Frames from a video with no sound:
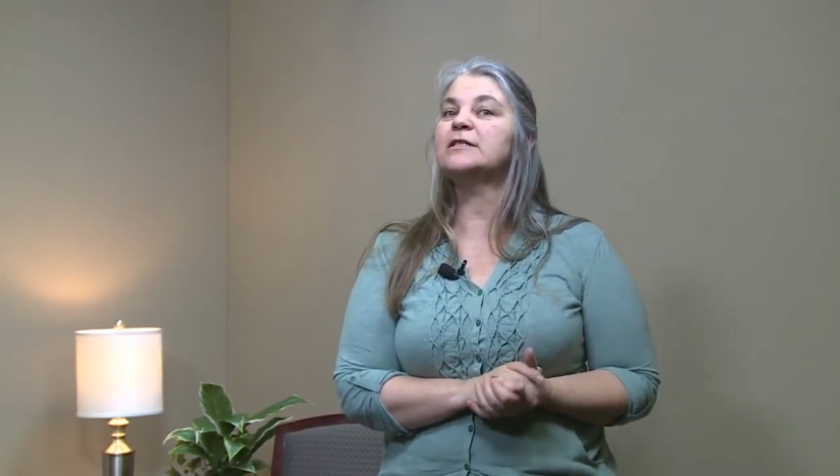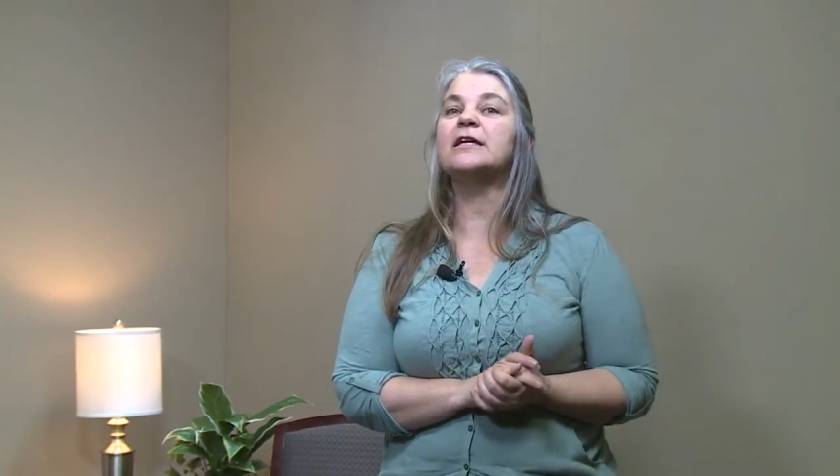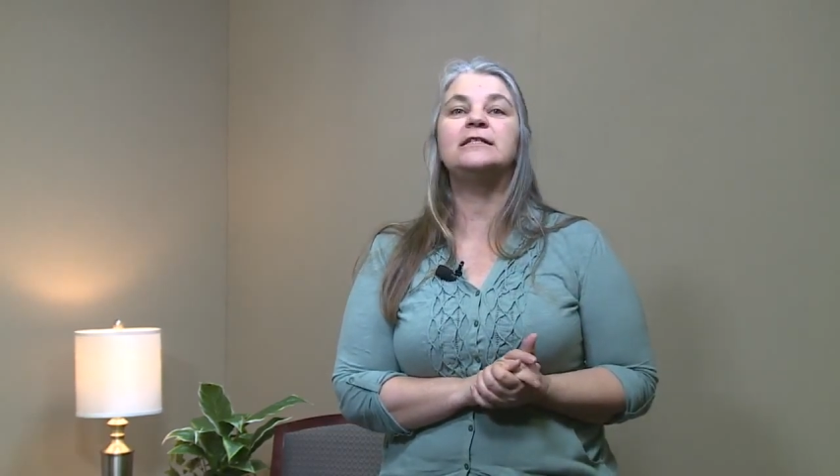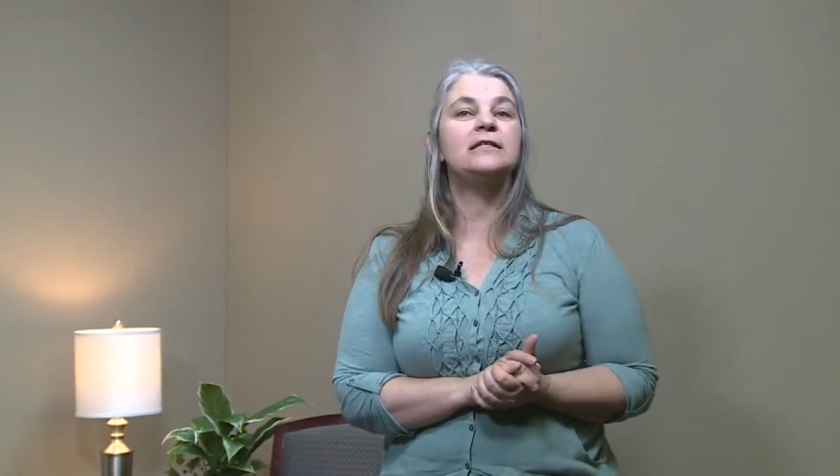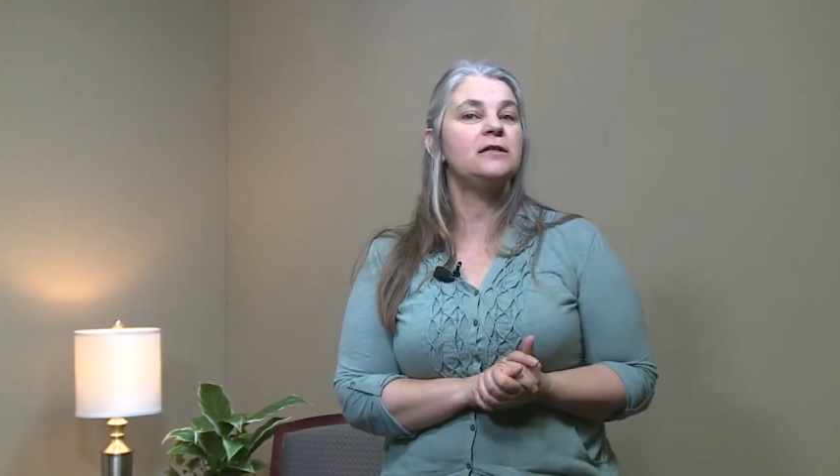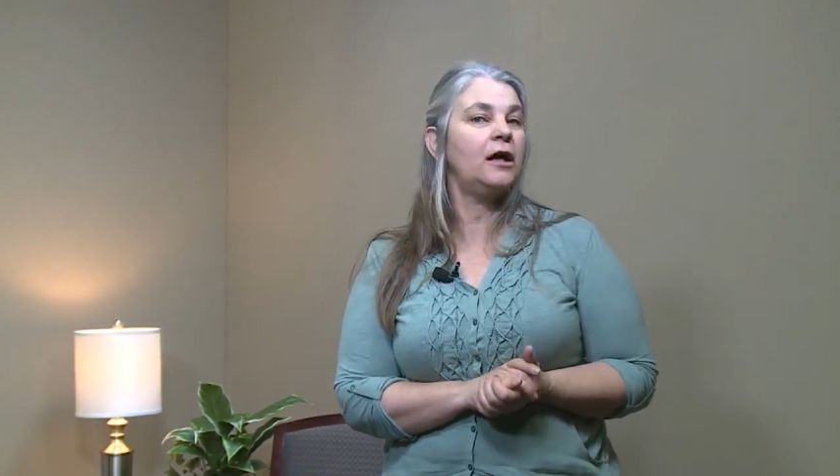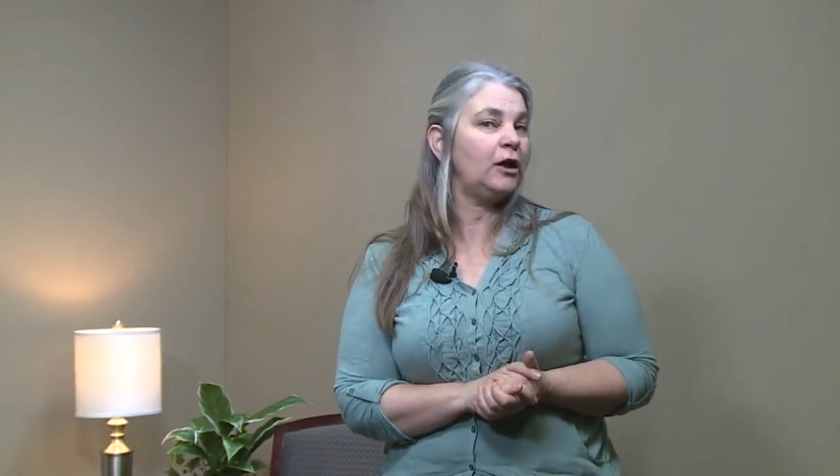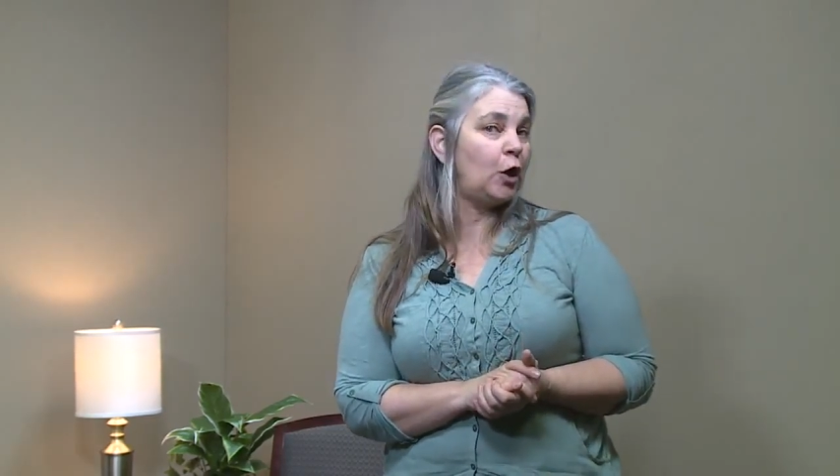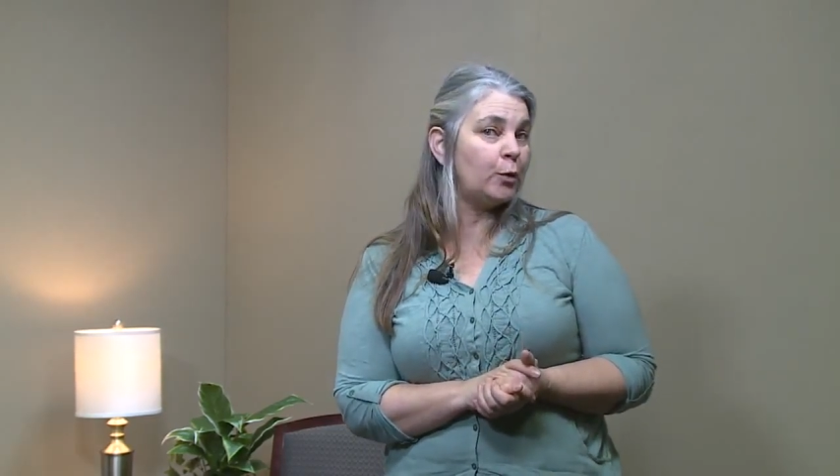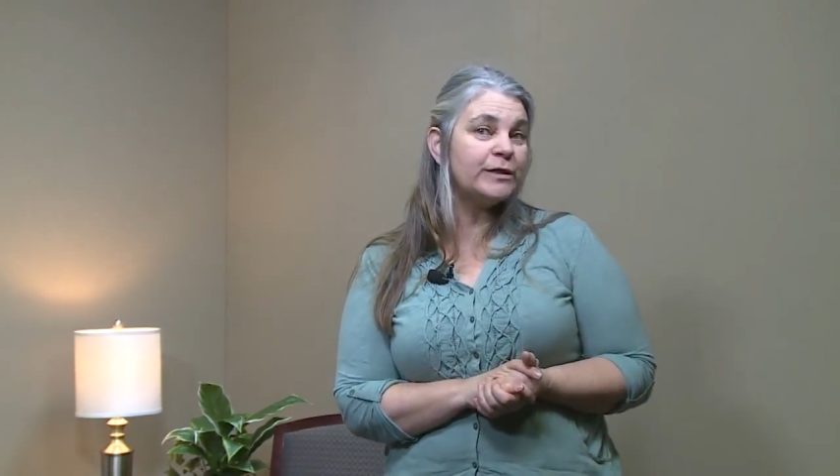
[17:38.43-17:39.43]
that did not
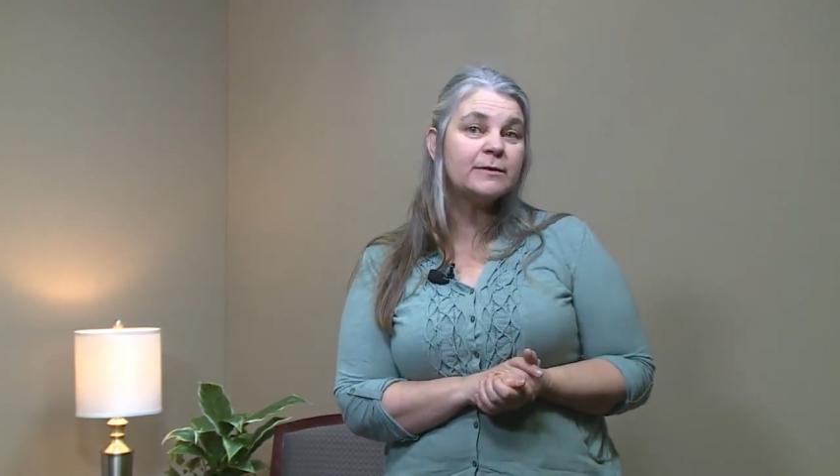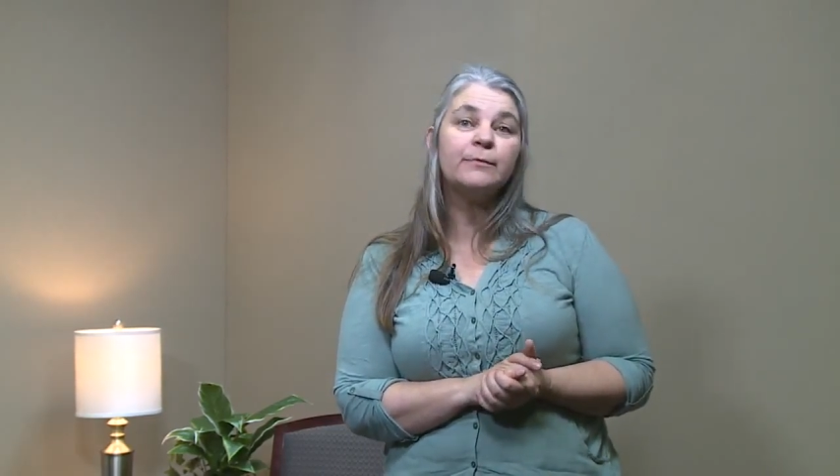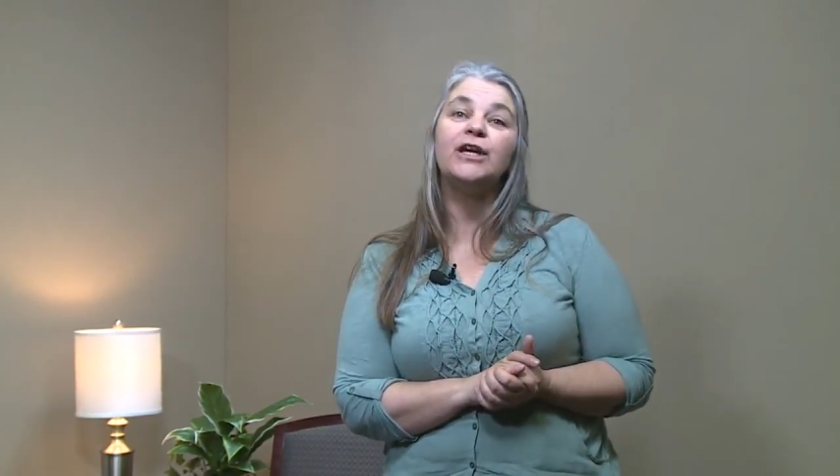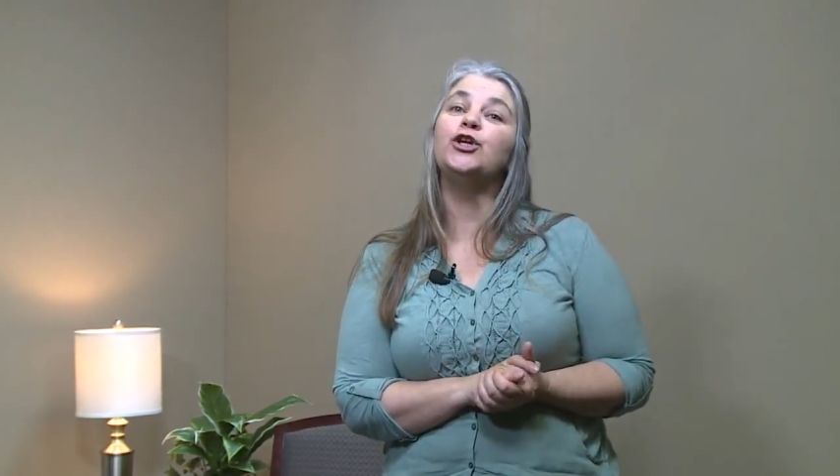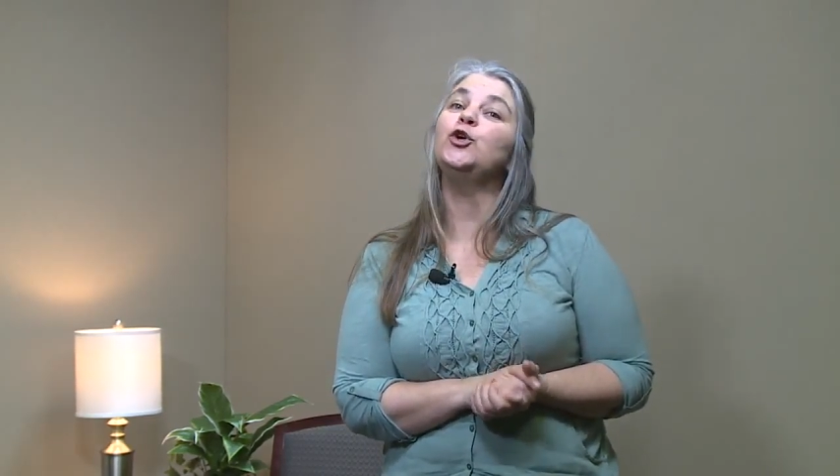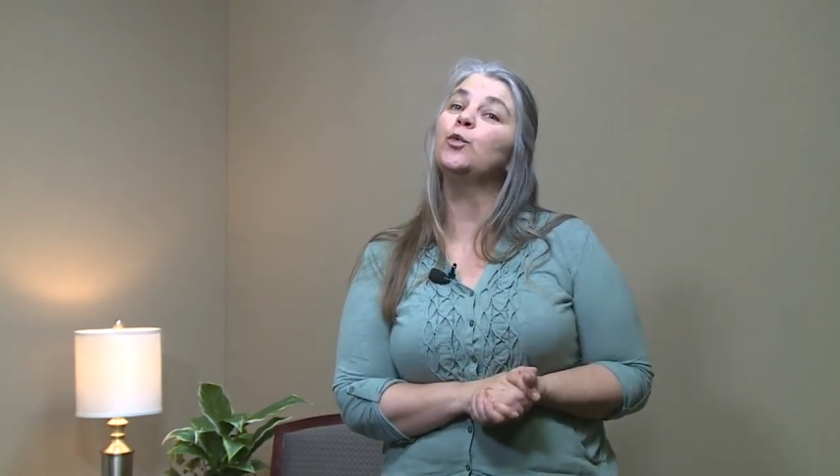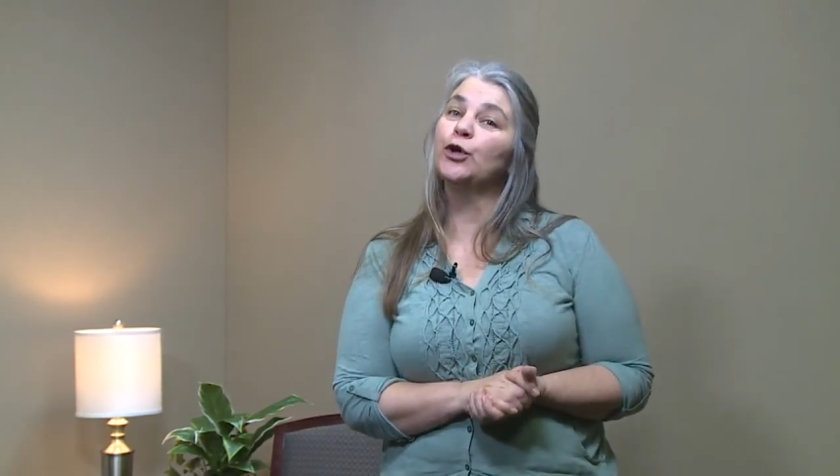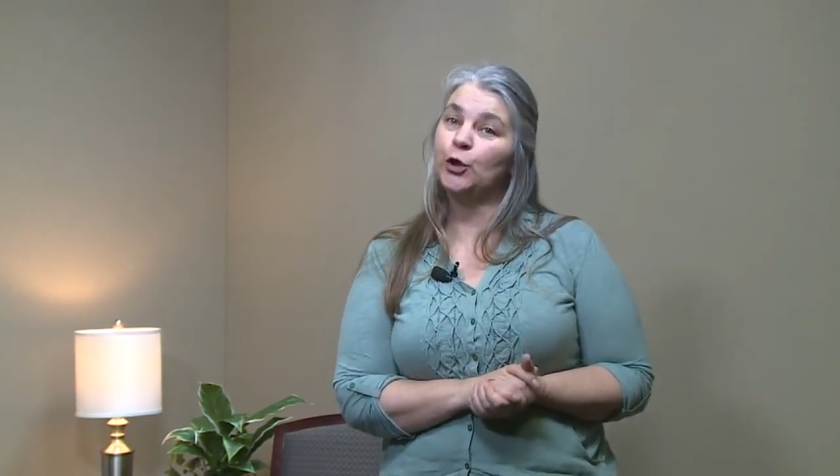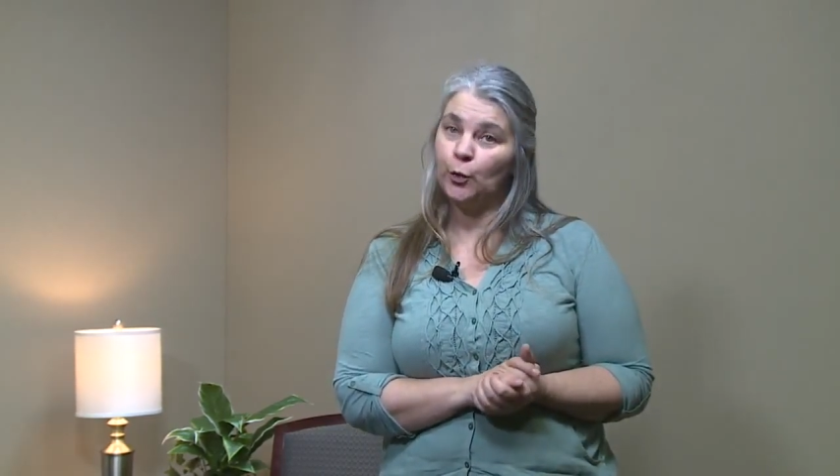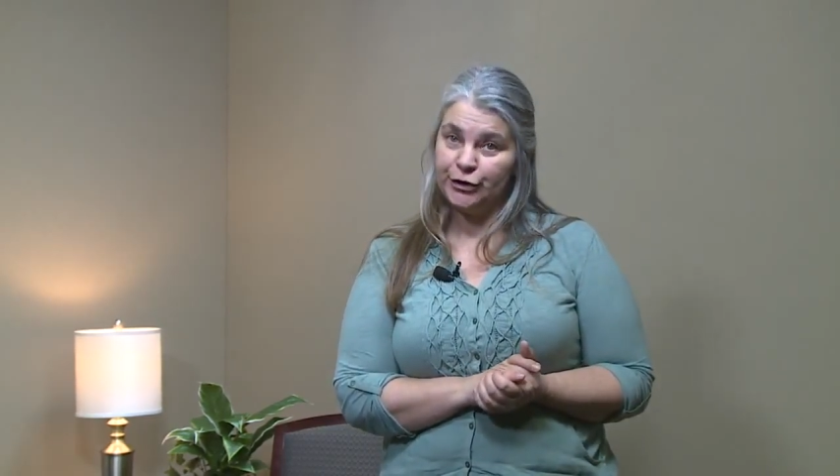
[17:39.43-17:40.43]
always mean you were
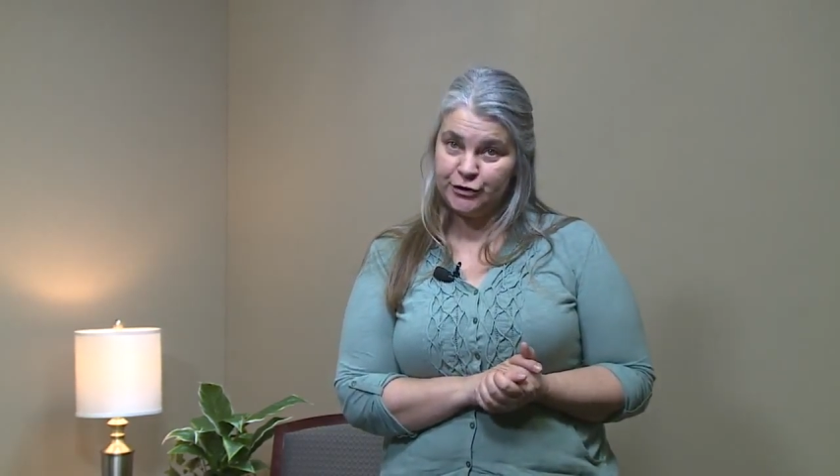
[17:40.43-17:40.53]
going